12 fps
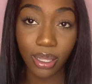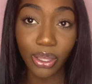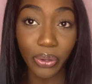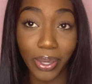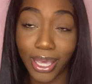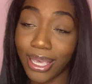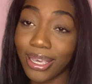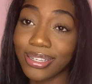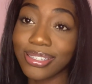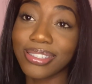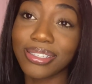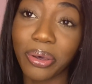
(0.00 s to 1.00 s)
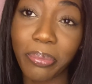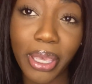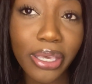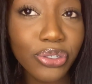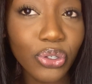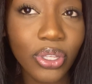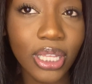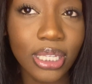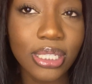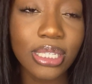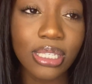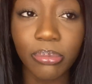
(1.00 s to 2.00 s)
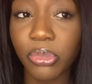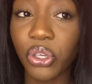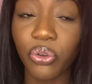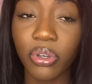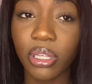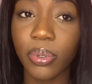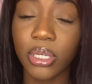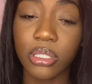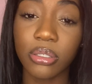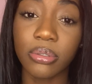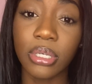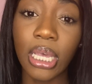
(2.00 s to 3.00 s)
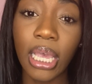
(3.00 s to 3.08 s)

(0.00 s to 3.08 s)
Okay, so make sure that this is something you really want to do